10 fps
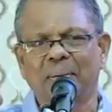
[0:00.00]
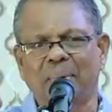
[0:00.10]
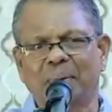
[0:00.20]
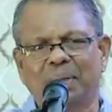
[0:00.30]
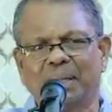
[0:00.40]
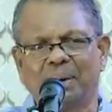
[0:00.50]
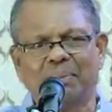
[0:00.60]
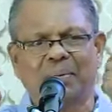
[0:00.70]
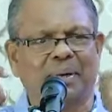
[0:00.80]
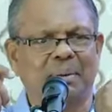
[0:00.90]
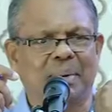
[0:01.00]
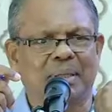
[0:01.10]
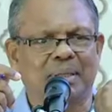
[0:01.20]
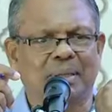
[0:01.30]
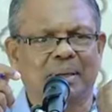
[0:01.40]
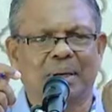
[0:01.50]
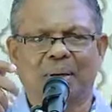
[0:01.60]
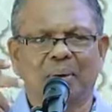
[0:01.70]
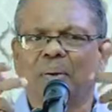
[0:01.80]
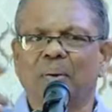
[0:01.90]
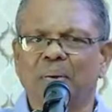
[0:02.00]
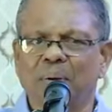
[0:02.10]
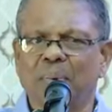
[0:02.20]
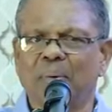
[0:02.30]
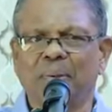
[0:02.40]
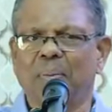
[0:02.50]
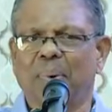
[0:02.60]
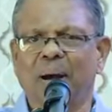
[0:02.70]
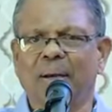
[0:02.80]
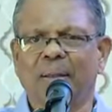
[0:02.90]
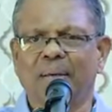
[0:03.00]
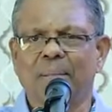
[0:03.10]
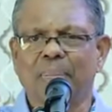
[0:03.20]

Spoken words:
about the Dhamma very much, not know about the Pali.